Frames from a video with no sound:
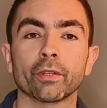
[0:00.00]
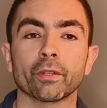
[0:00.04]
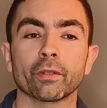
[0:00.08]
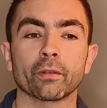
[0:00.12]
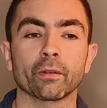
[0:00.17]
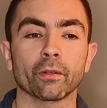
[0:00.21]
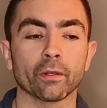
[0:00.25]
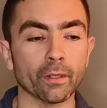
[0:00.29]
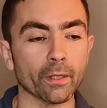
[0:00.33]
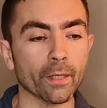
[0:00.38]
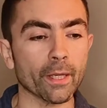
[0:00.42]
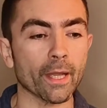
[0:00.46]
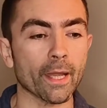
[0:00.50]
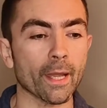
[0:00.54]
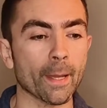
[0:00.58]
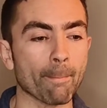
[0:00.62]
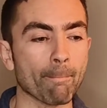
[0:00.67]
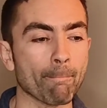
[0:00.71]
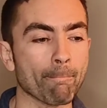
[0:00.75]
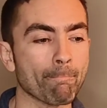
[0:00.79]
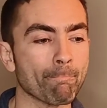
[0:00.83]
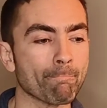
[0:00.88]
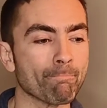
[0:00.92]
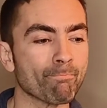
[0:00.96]
for you,
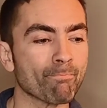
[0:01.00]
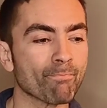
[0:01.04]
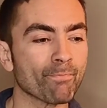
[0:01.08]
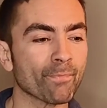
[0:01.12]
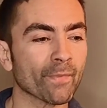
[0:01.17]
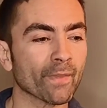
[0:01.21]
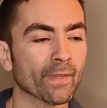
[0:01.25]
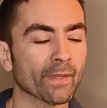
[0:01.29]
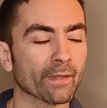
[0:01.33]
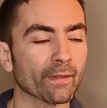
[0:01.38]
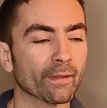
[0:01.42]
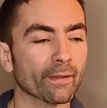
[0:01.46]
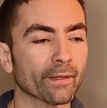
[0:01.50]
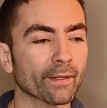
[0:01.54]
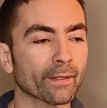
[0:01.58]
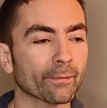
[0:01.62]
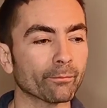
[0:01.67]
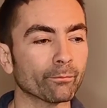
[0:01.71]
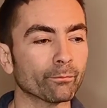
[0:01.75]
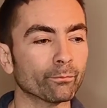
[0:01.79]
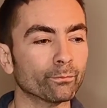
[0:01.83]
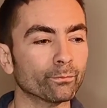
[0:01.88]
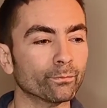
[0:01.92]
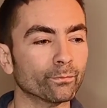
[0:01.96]
and
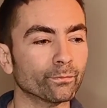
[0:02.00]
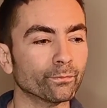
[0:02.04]
um,